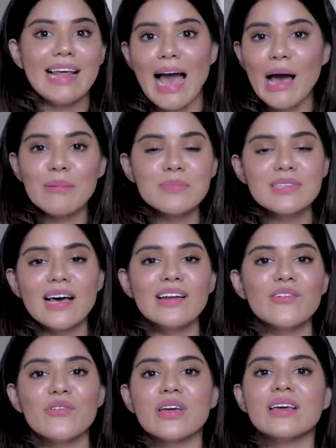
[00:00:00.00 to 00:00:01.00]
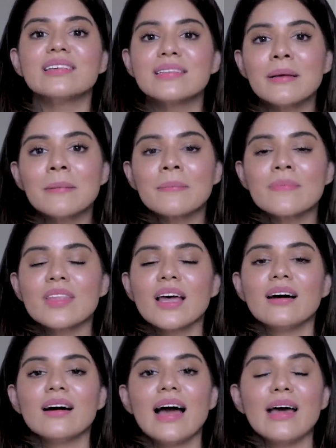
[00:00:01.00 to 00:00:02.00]
damn sun rays
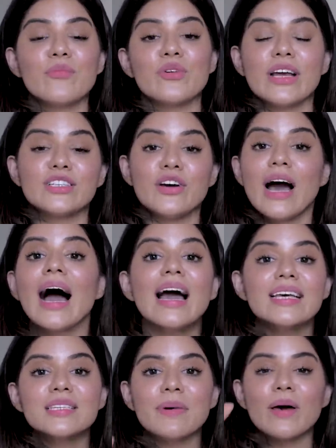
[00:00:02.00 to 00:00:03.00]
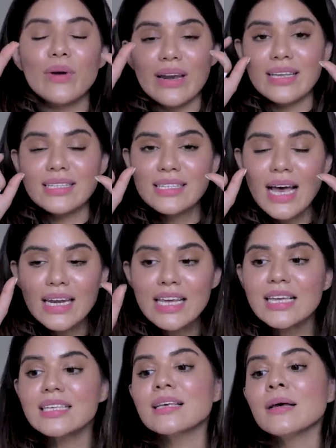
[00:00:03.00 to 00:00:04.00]
and protect your eyes by wearing
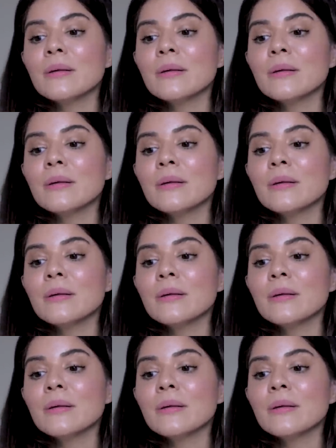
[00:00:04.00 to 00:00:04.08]
sunnies.